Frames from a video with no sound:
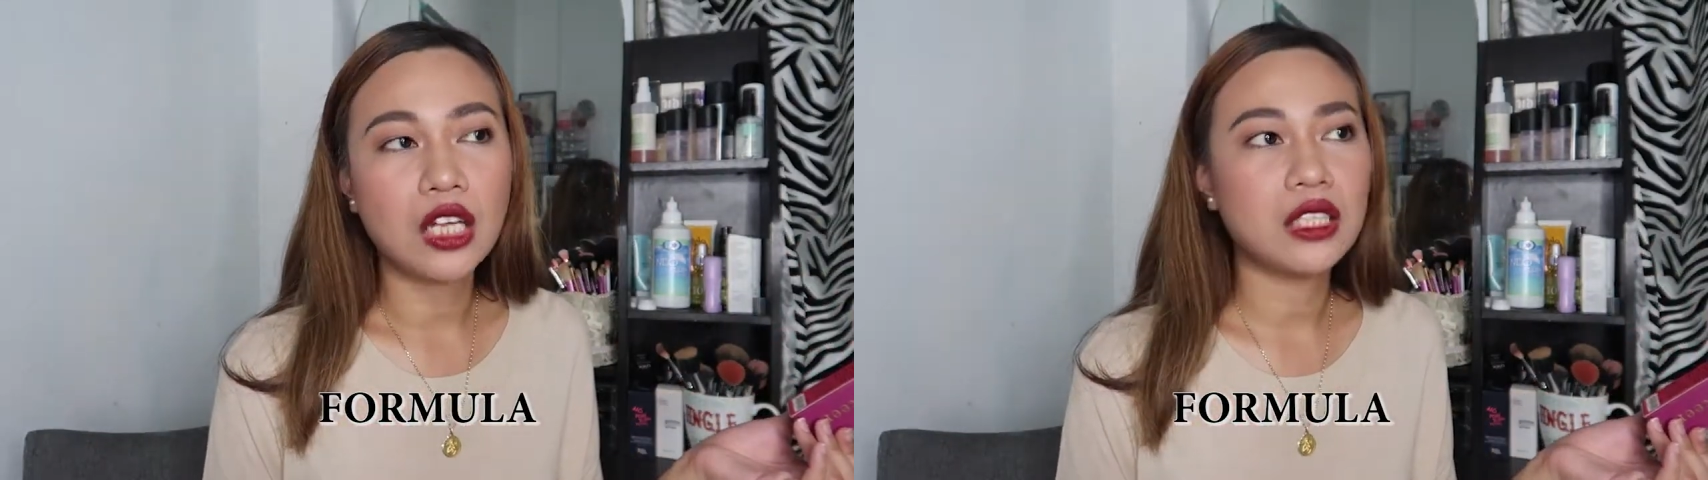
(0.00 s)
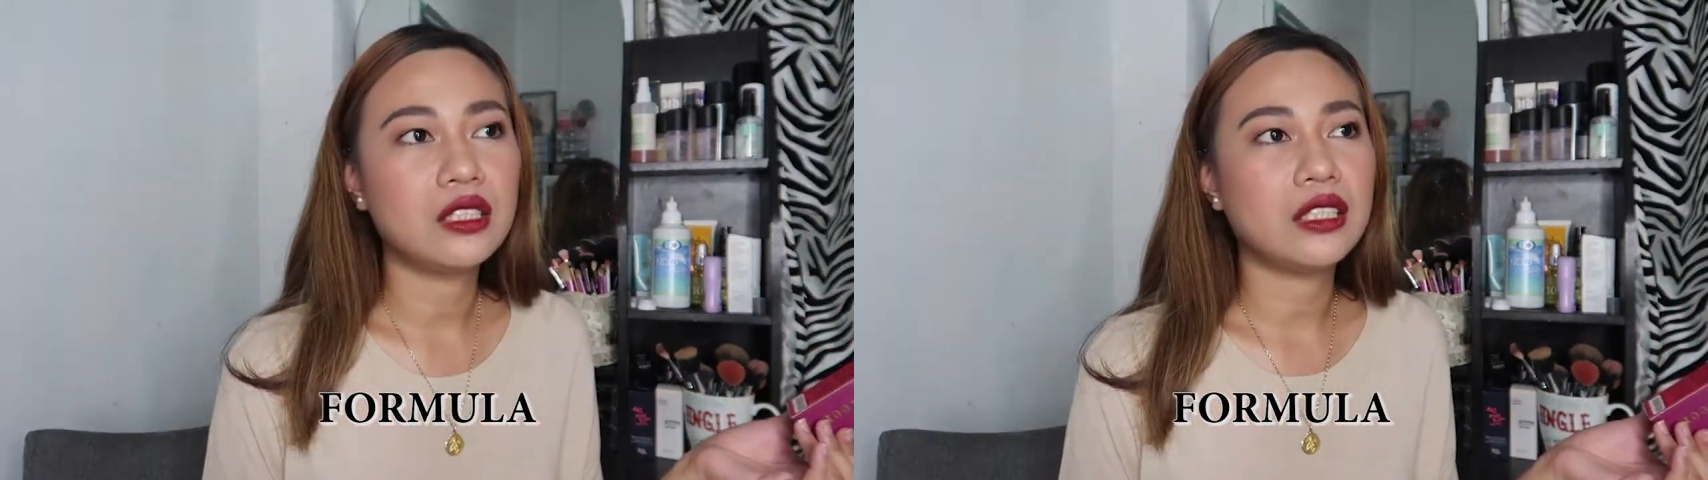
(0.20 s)

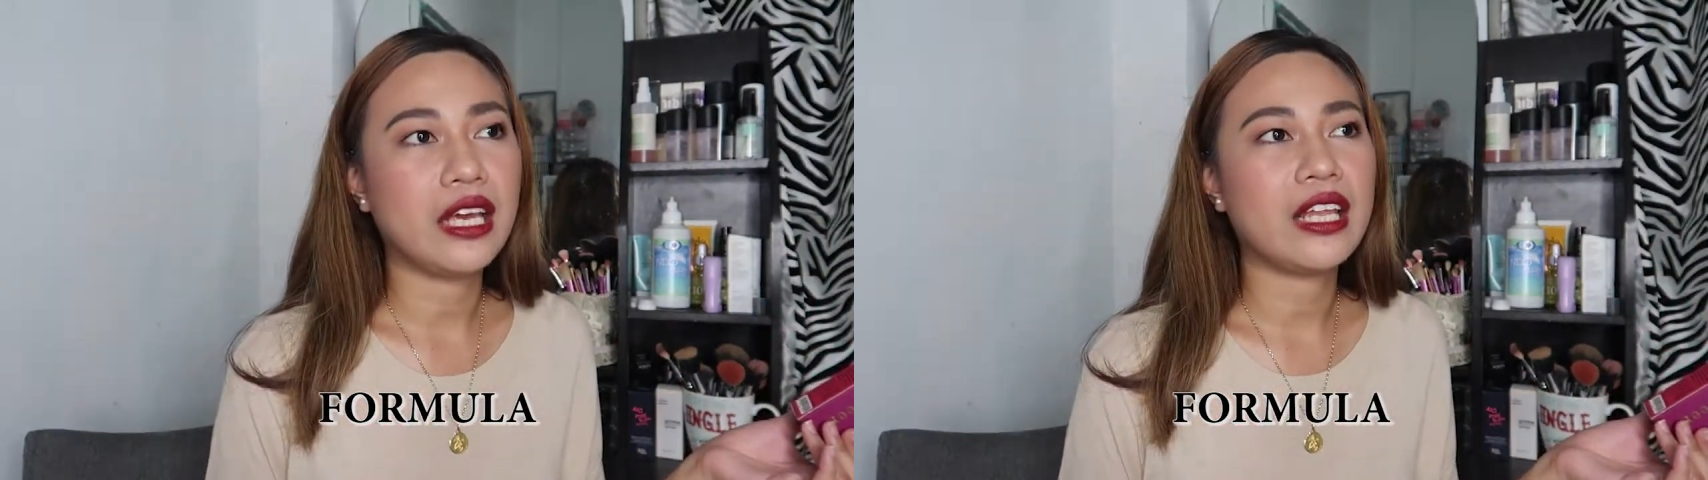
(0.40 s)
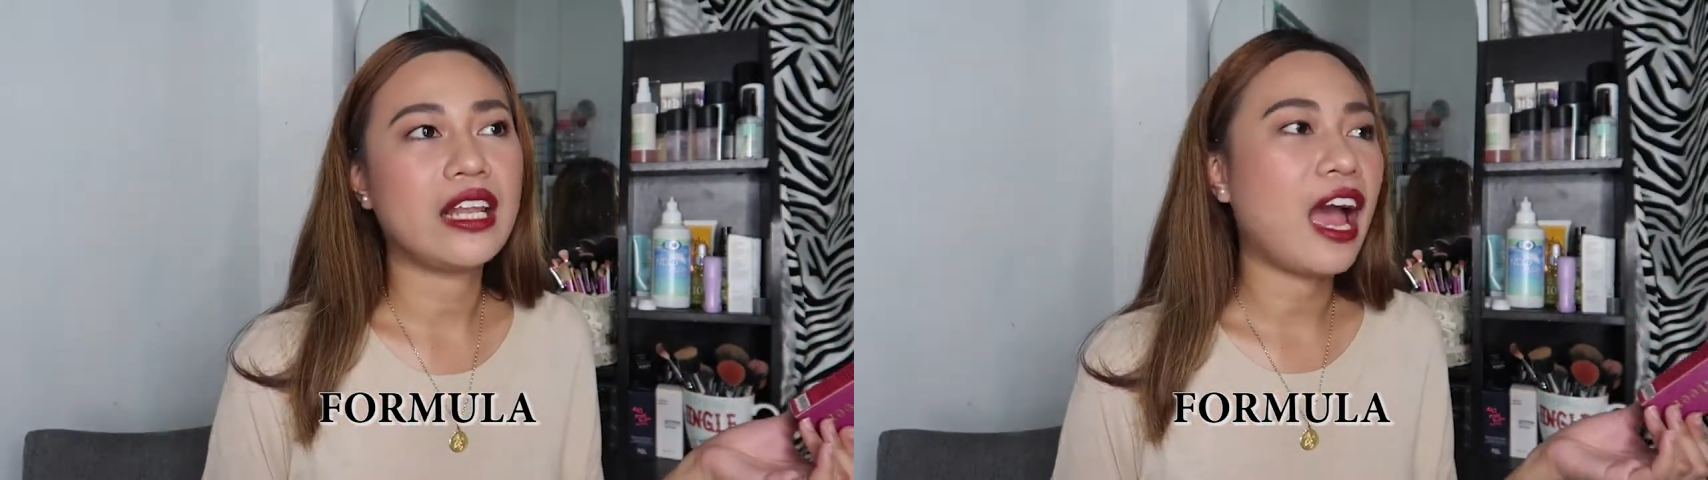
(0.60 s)
on the
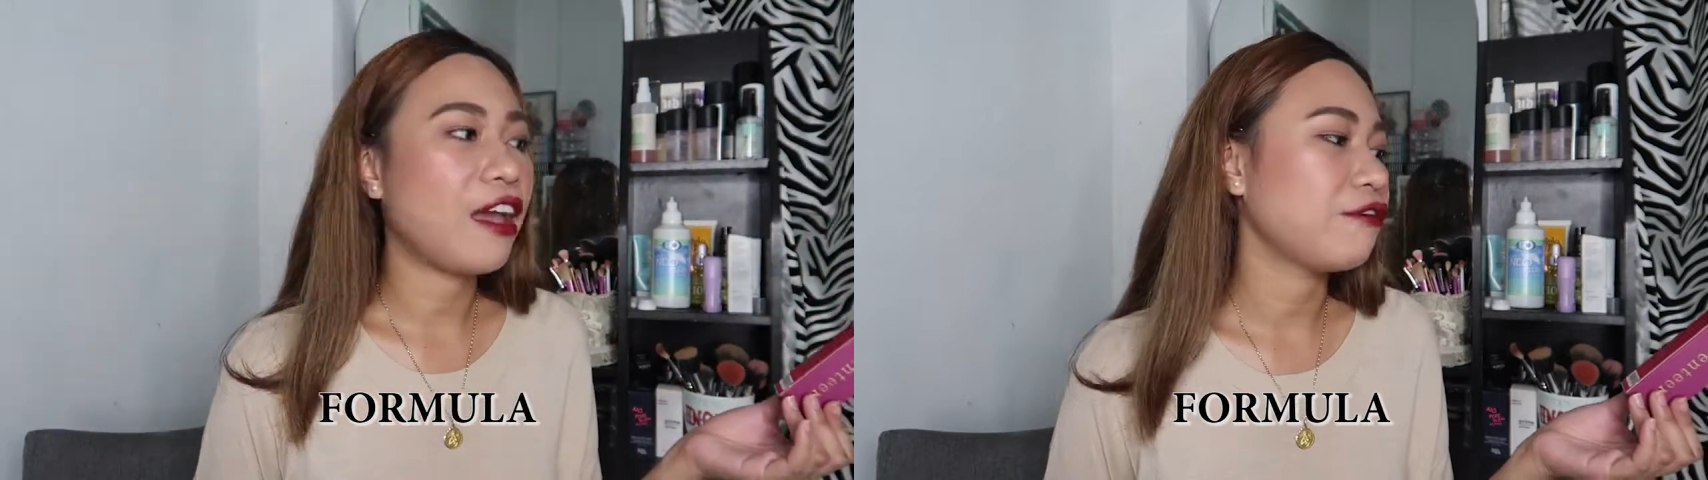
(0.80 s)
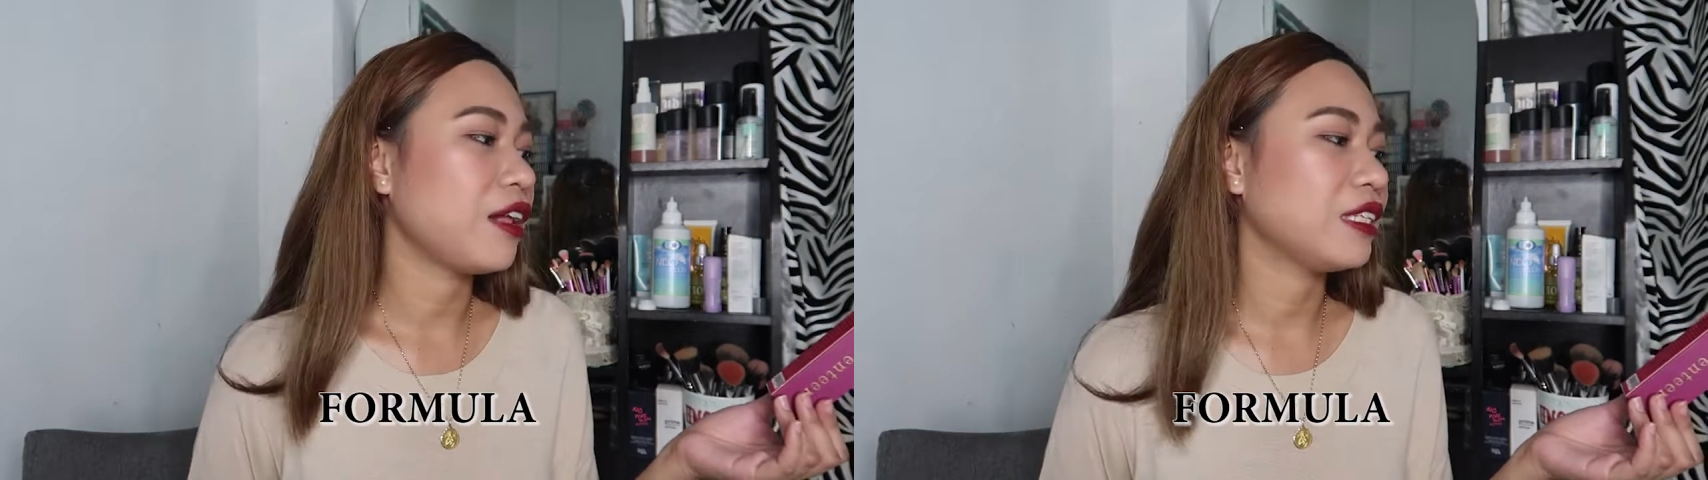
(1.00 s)
skin,
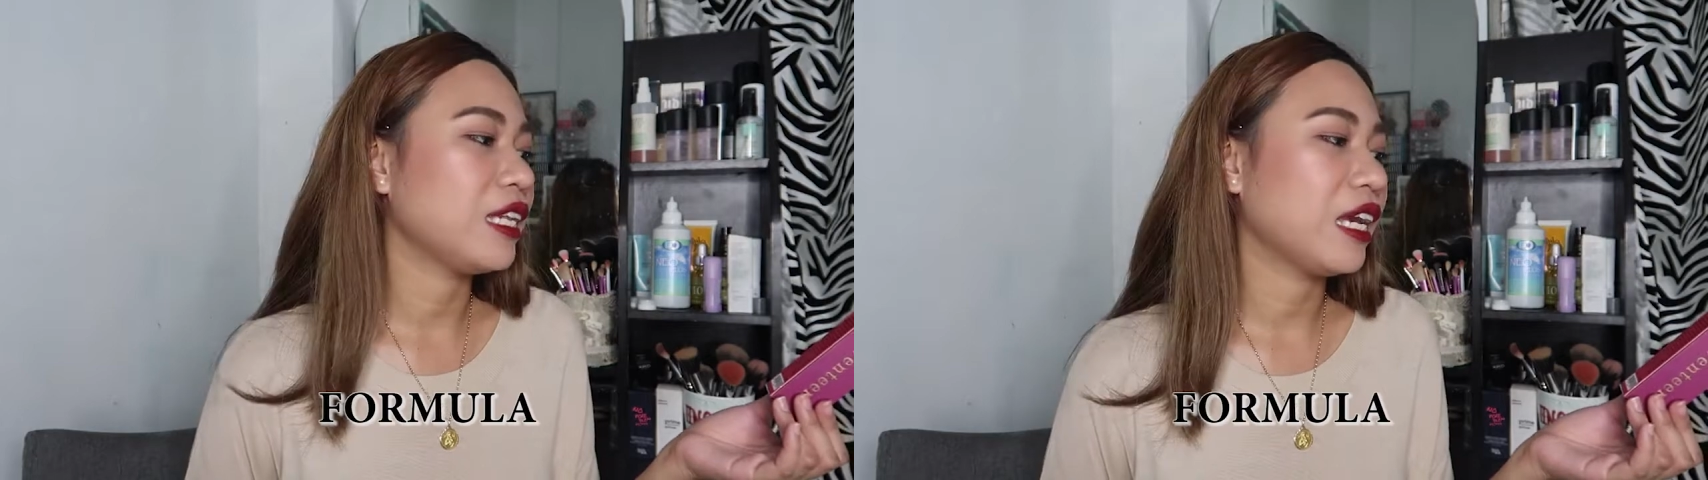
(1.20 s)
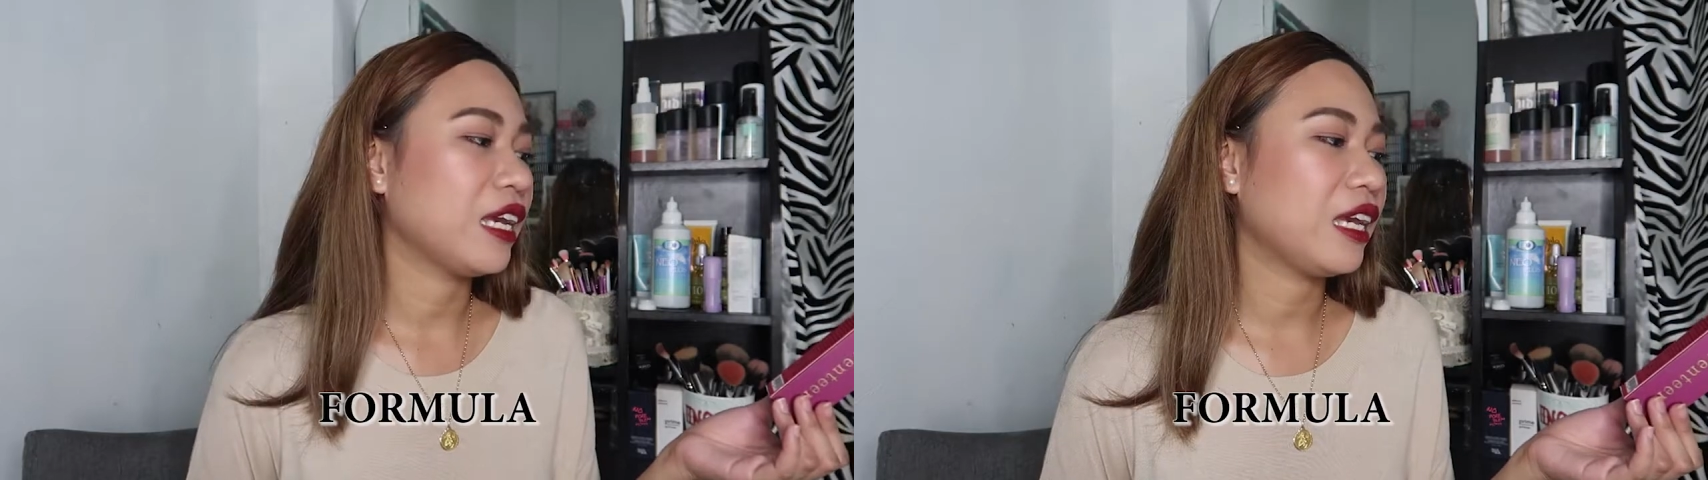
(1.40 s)
I felt
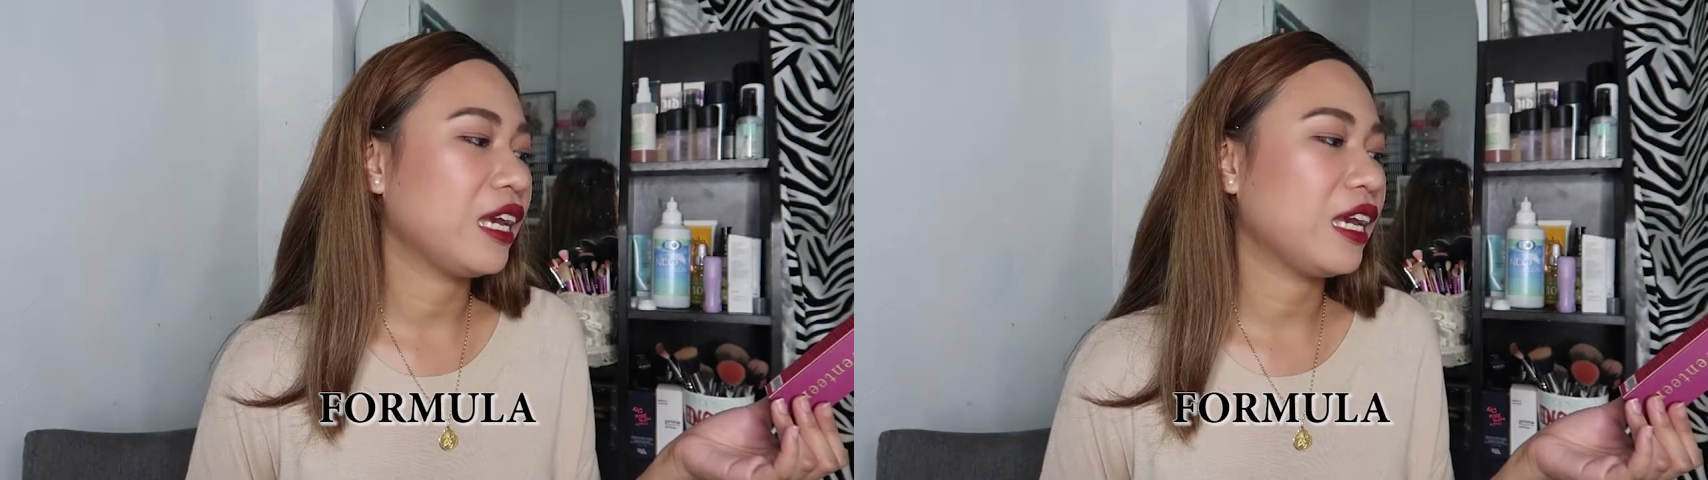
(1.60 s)
like